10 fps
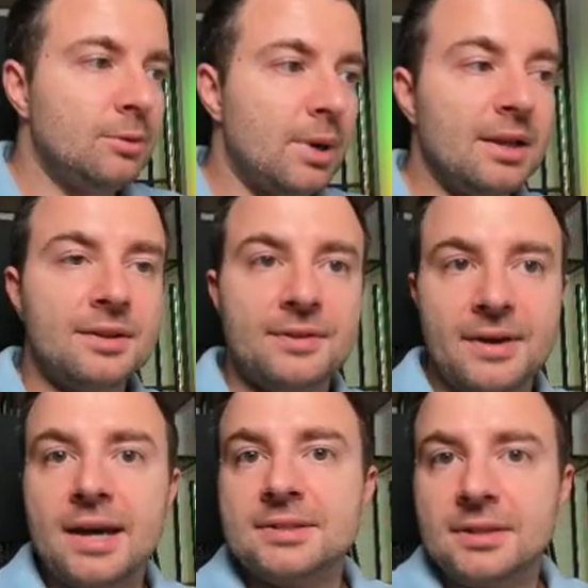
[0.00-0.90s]
Well,
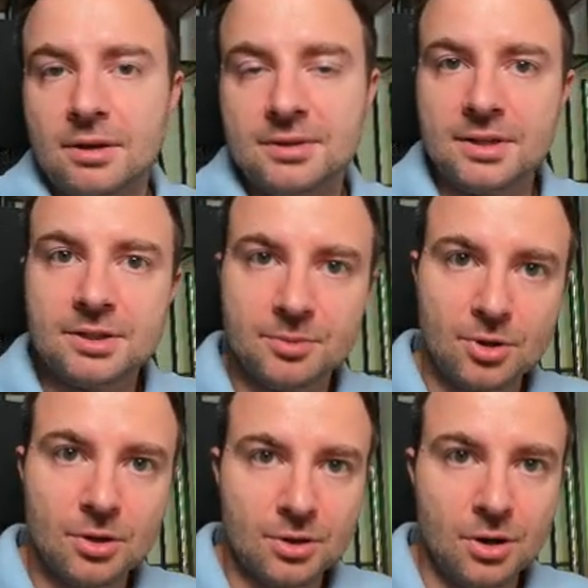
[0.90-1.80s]
that synchronization
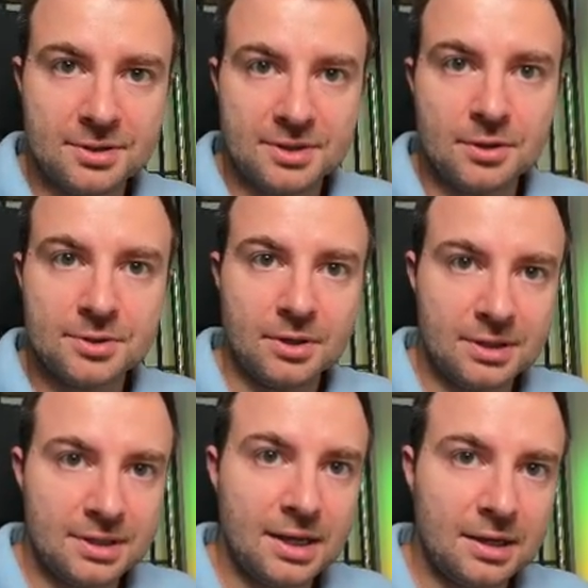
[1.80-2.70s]
protocol is also
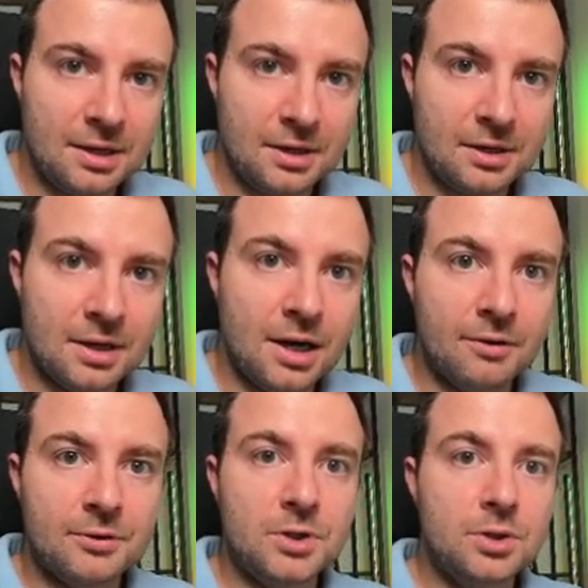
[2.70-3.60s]
going to take care
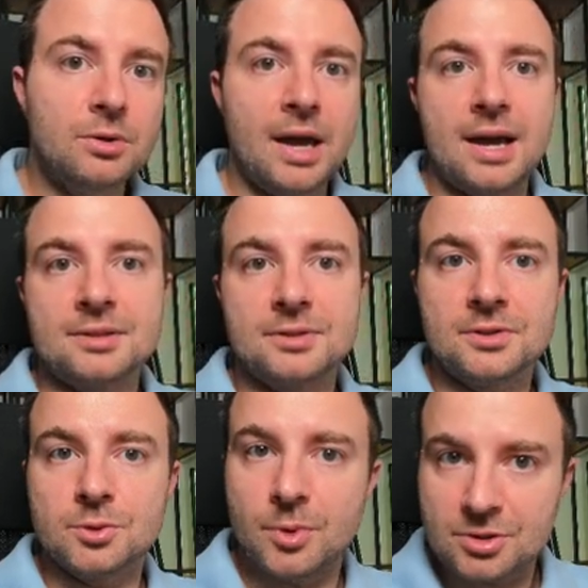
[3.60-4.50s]
of who
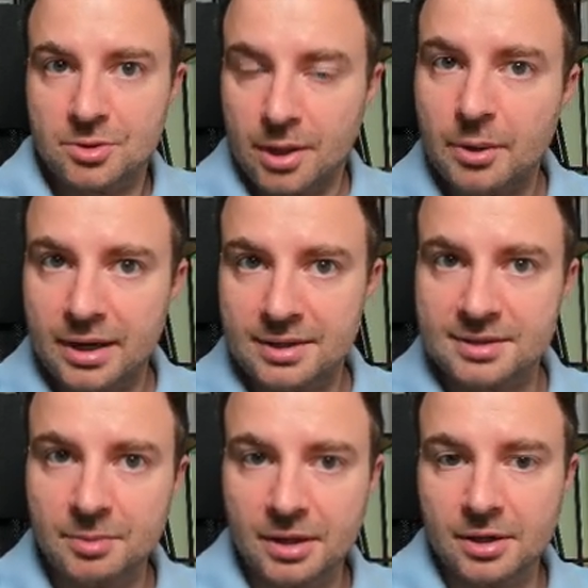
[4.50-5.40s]
answers which
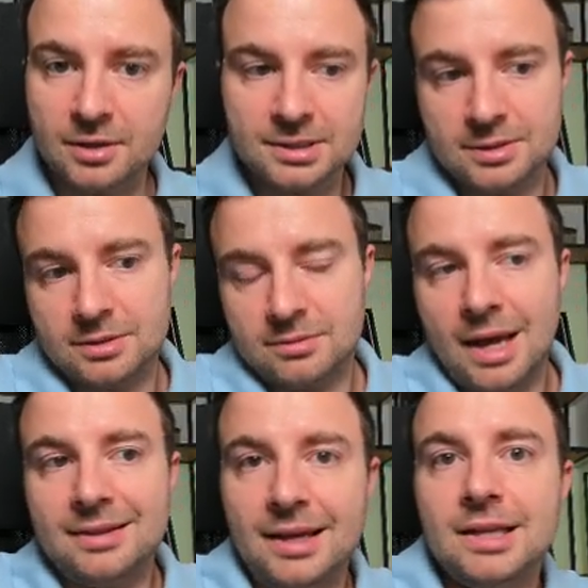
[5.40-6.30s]
requests, because
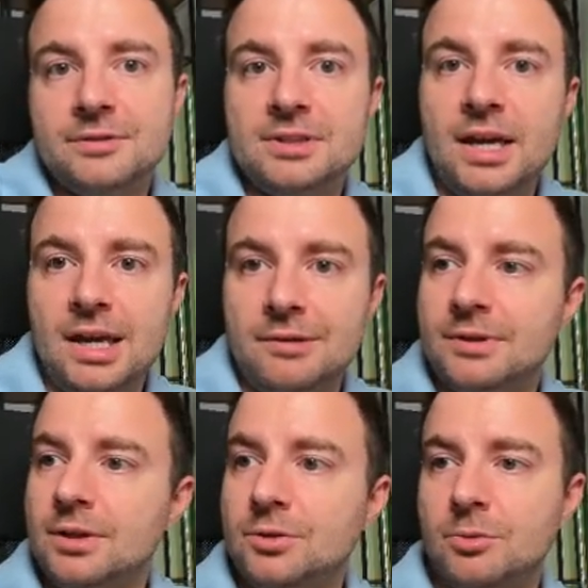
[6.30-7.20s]
at the end of the day,
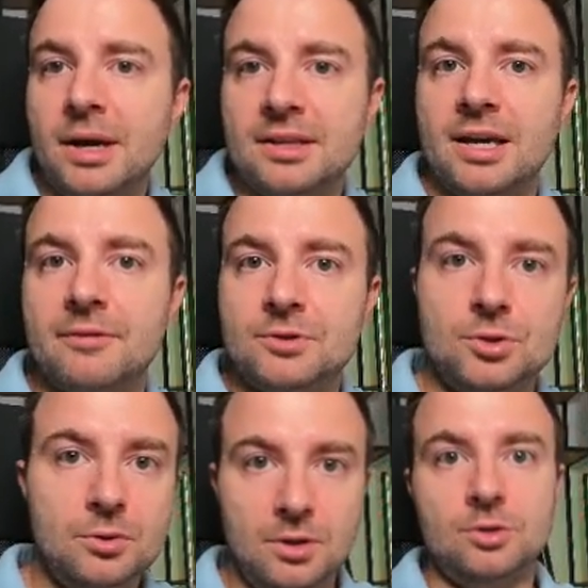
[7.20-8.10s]
even though you might have
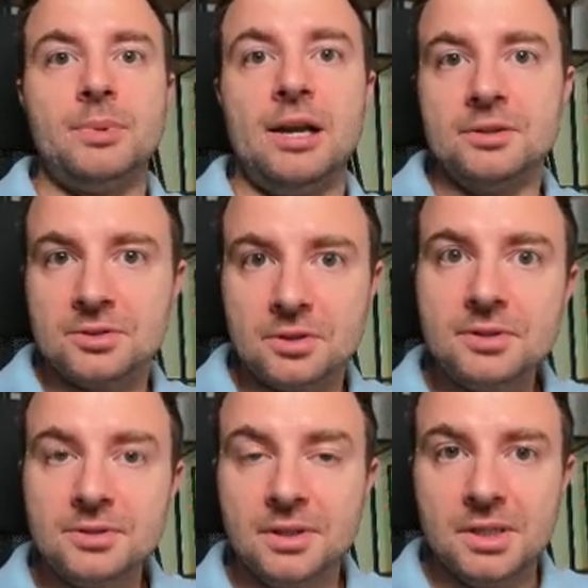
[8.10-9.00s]
two load
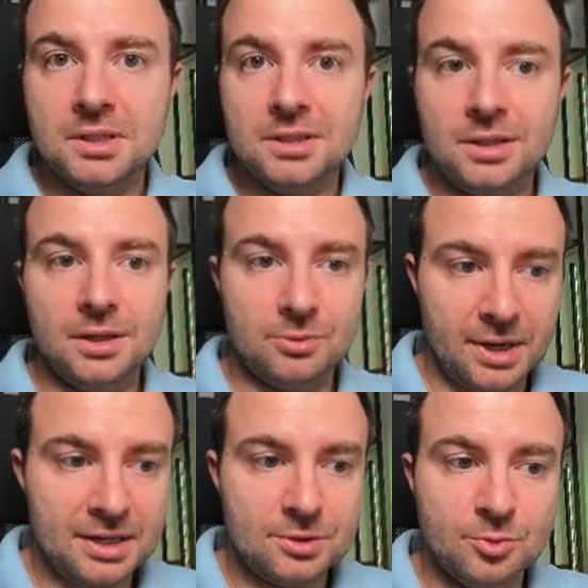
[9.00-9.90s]
balancers, uh,
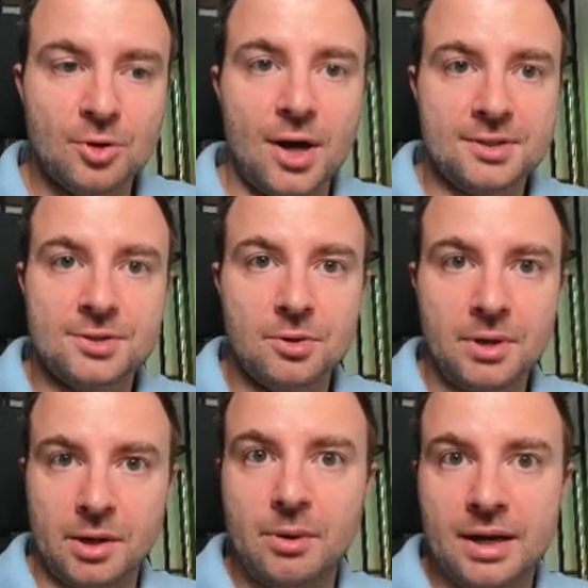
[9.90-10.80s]
ready to process your
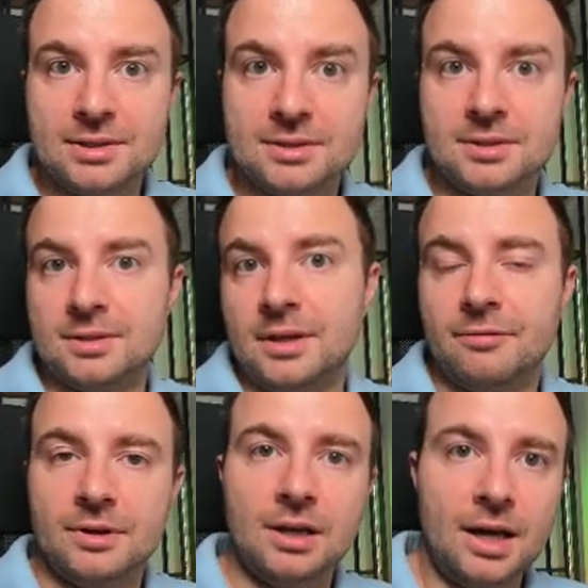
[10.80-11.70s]
requests,
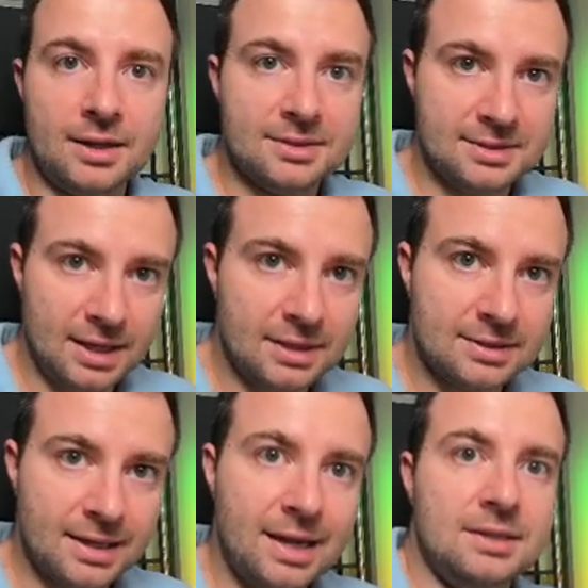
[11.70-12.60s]
if a client
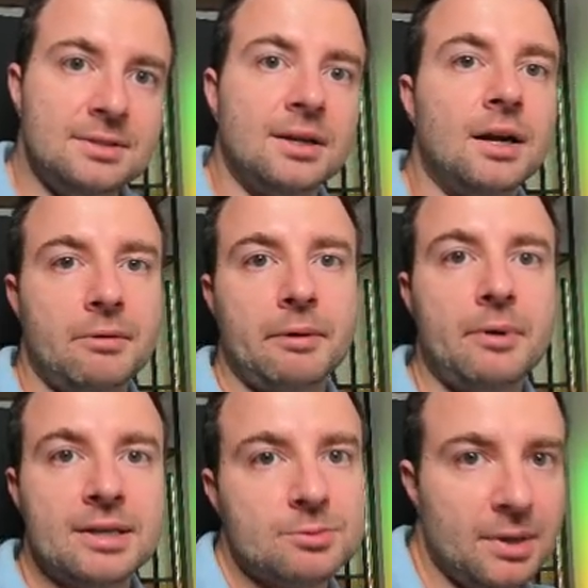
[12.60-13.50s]
sends a single
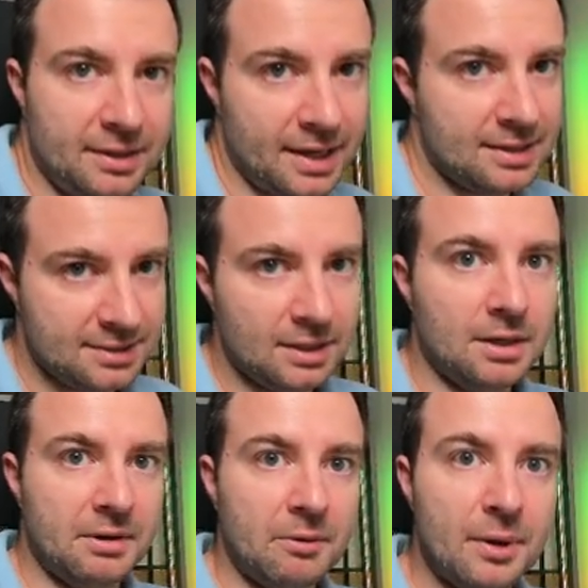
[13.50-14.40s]
request, well, that
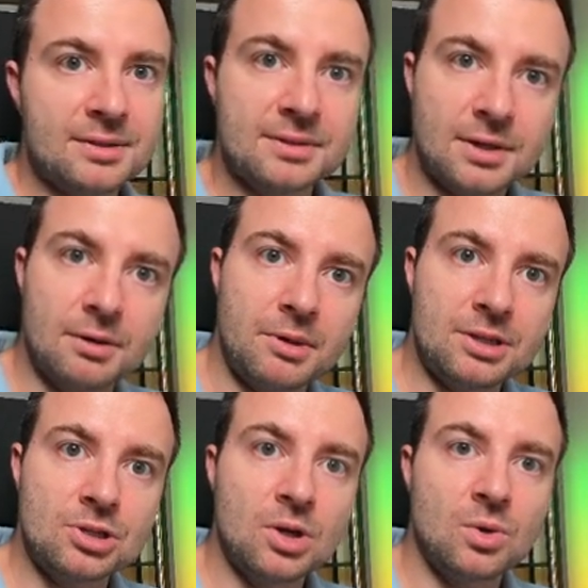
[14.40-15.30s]
single request is going to
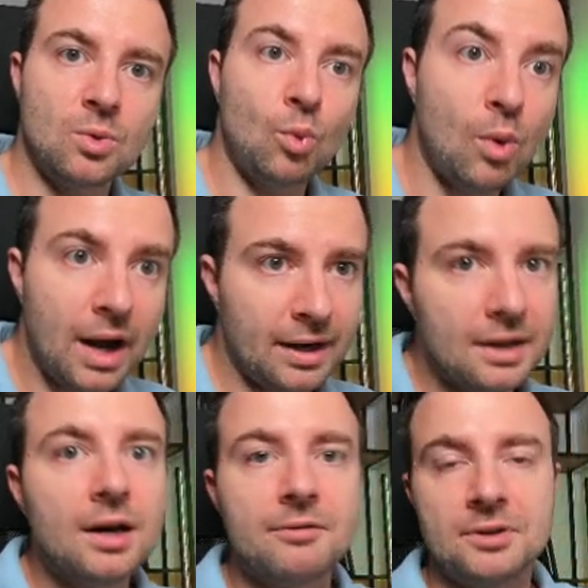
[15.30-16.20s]
reach
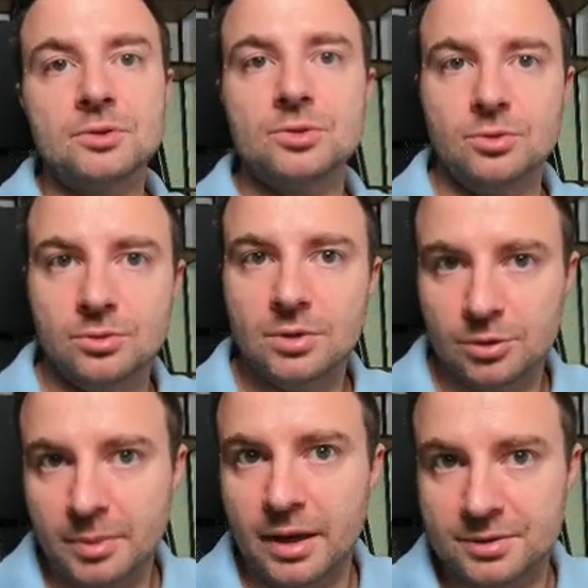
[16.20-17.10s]
one of those two
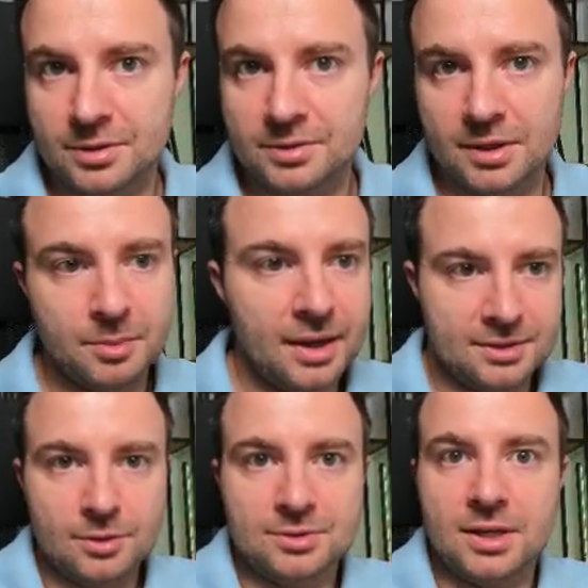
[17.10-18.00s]
load balancers. It
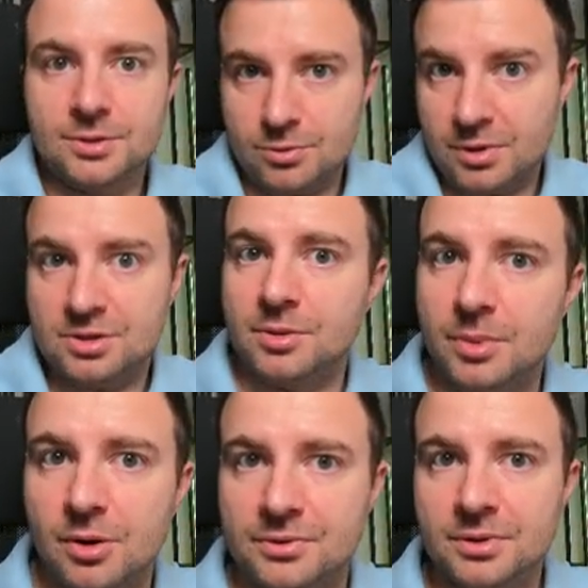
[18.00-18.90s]
makes no sense to reach them
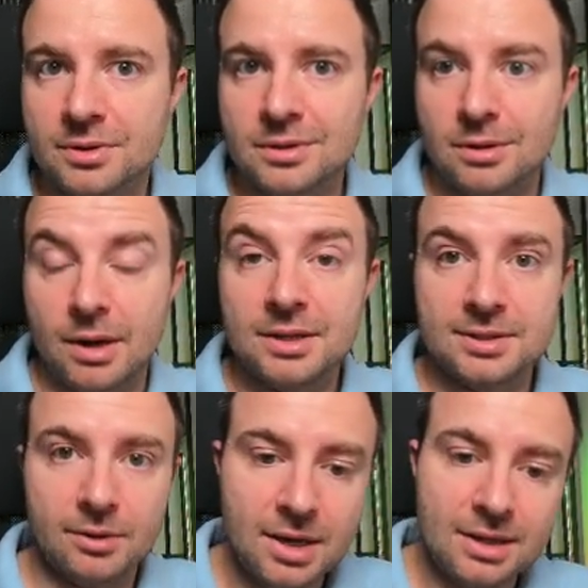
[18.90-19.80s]
both. All right,
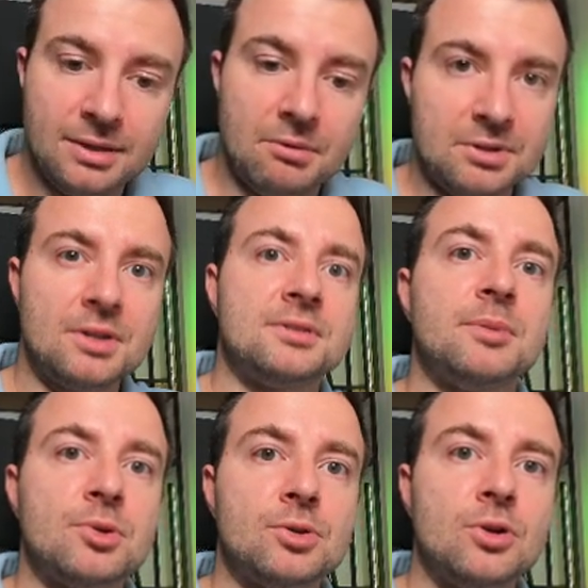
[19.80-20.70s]
so the
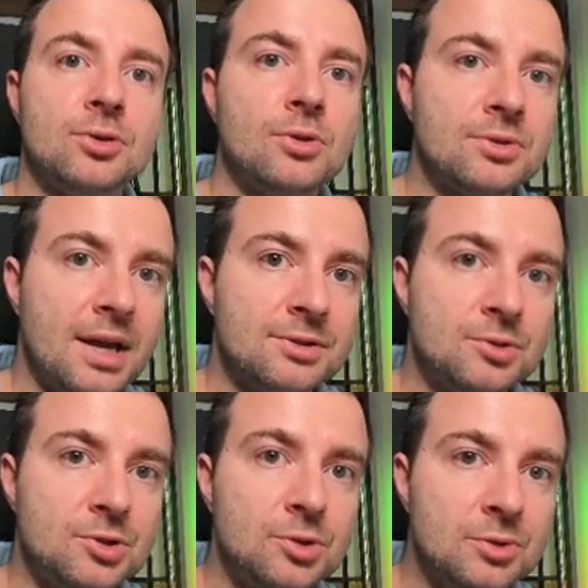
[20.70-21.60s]
redundancy protocol also has
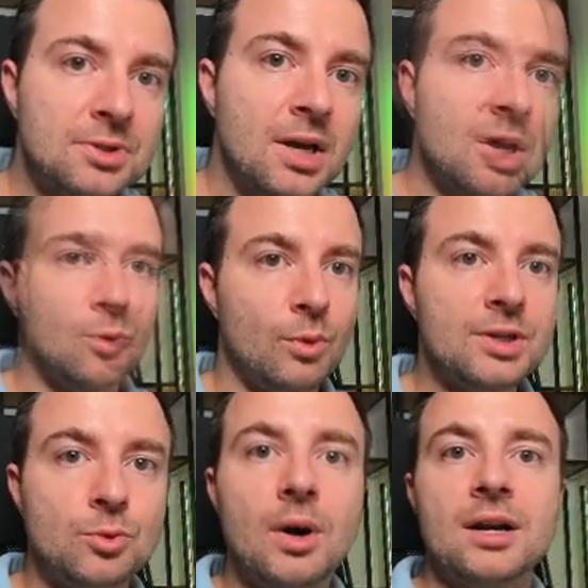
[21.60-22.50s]
to choose
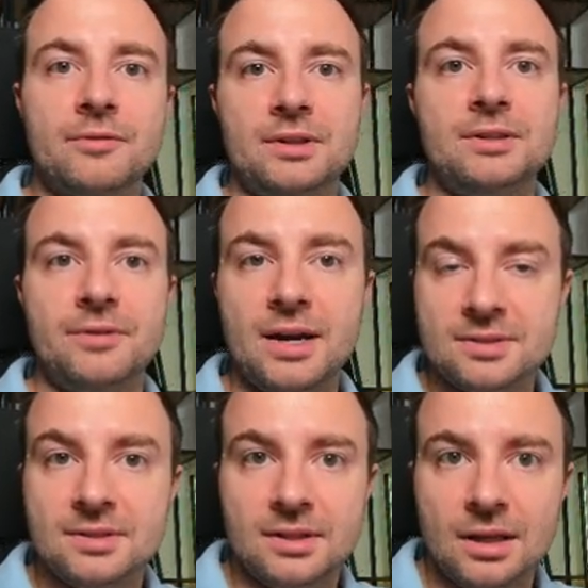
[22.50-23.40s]
which one of the
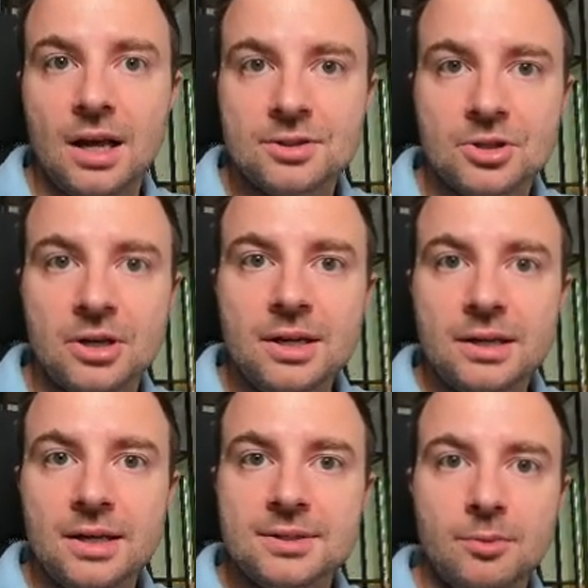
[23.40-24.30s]
devices in the cluster
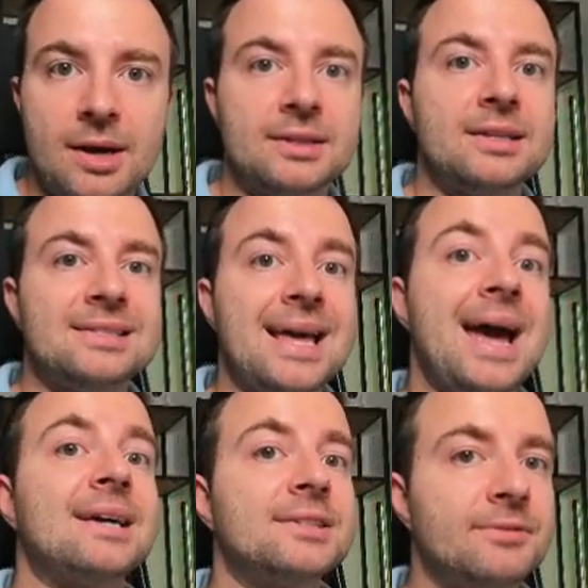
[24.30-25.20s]
is the one that is
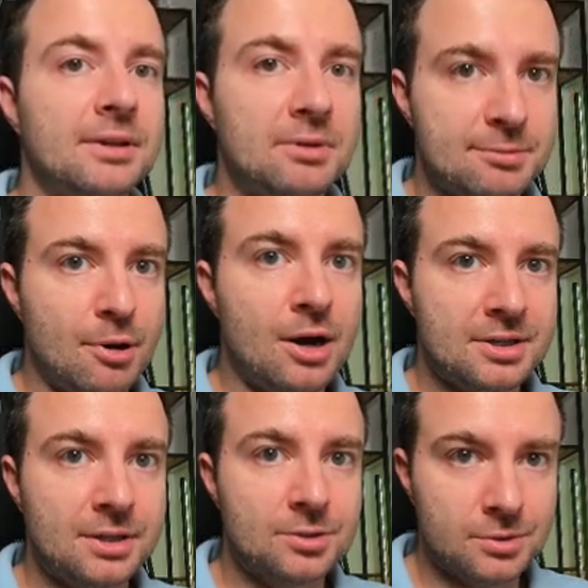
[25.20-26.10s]
actively
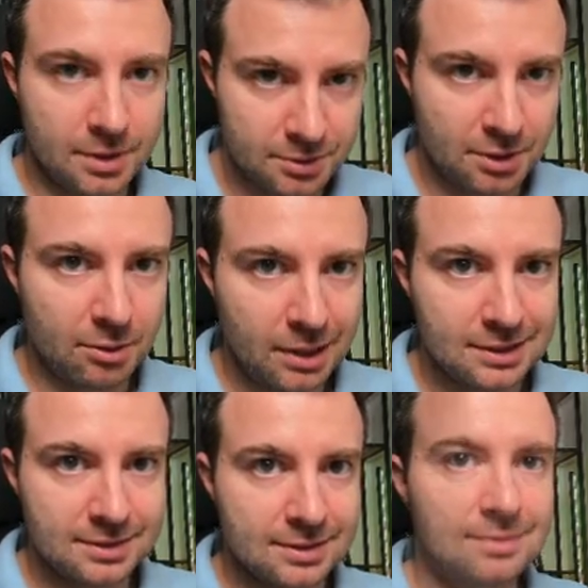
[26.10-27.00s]
responding to those
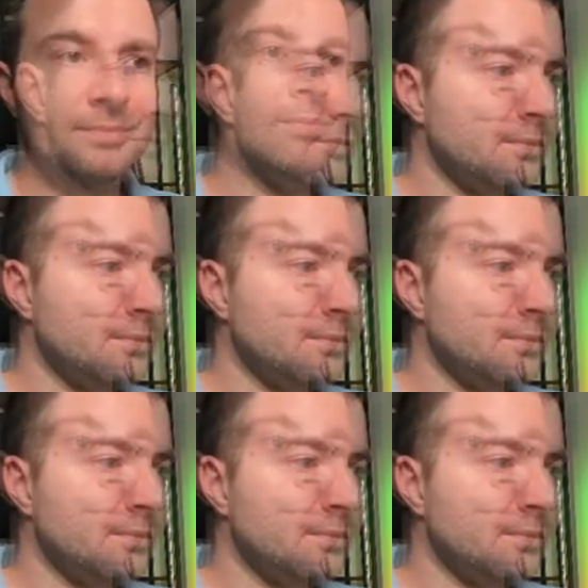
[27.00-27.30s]
requests.